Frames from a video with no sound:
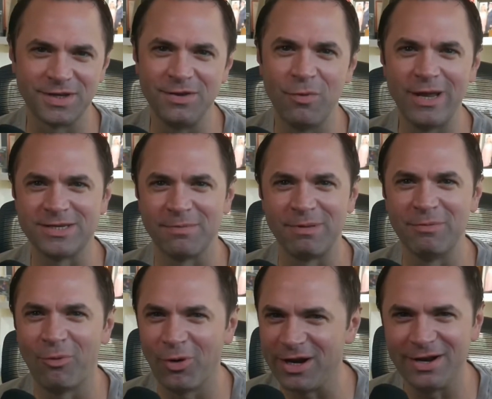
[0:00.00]
He wakes up in the
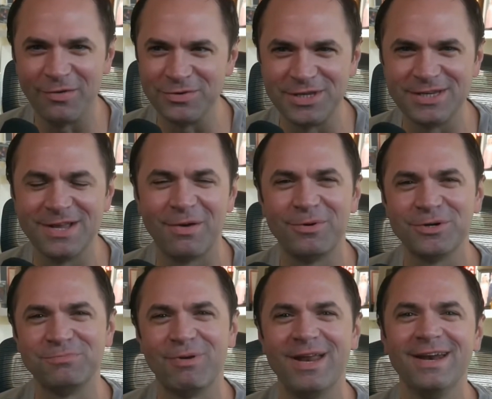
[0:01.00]
morning, knows these numbers,
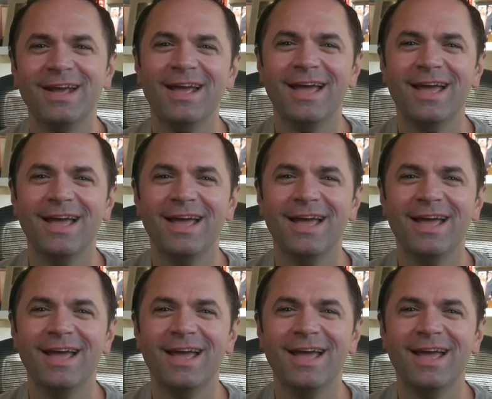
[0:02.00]
but